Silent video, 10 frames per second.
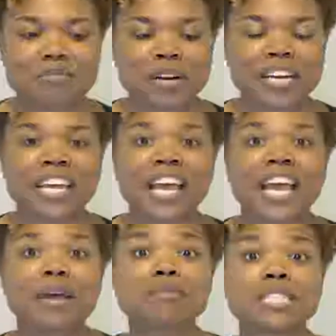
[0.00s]
But
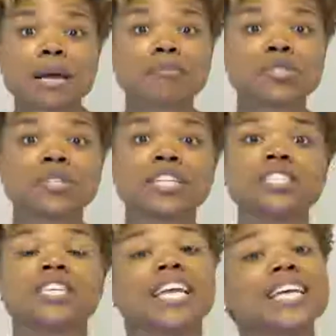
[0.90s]
it was an opportunity
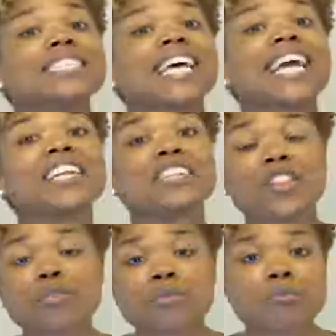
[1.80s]
to, again, take
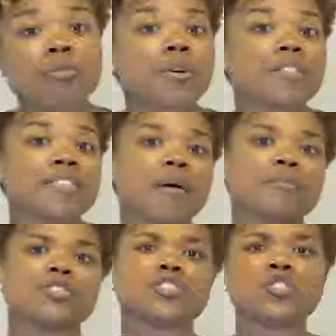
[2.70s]
another report that
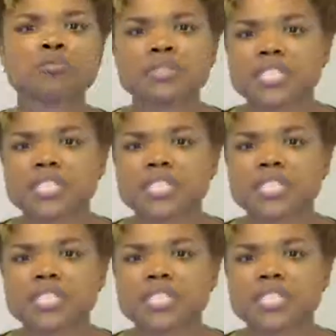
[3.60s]
was super